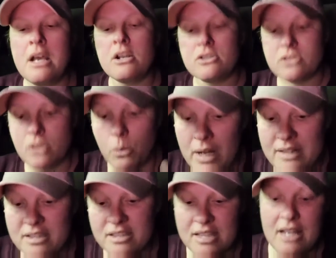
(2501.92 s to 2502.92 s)
So what
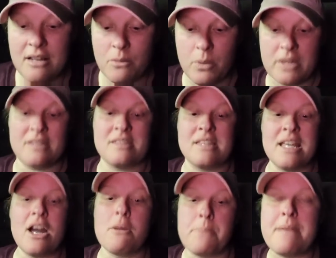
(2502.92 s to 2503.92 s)
C, what the
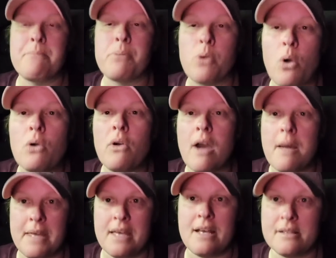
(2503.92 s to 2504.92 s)
CRP
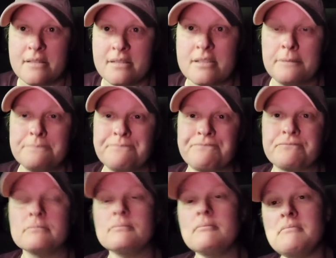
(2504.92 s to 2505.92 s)
program is,
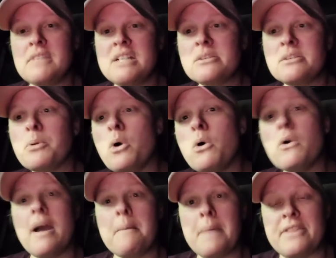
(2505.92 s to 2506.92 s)
it's a
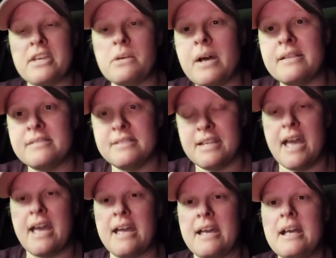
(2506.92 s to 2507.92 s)
program by the
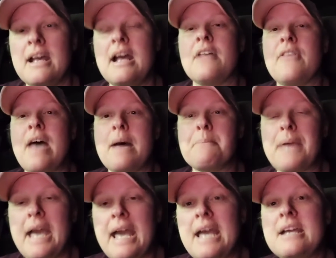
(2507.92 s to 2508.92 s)
USDA that
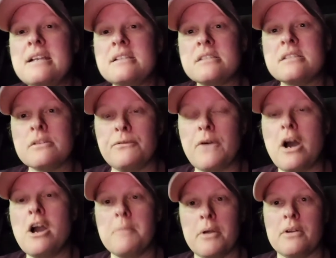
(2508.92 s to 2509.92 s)
pays
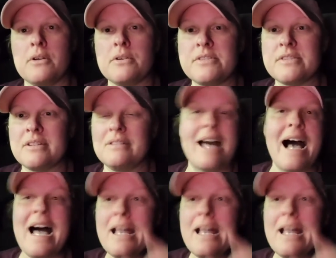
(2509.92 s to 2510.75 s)
farmers not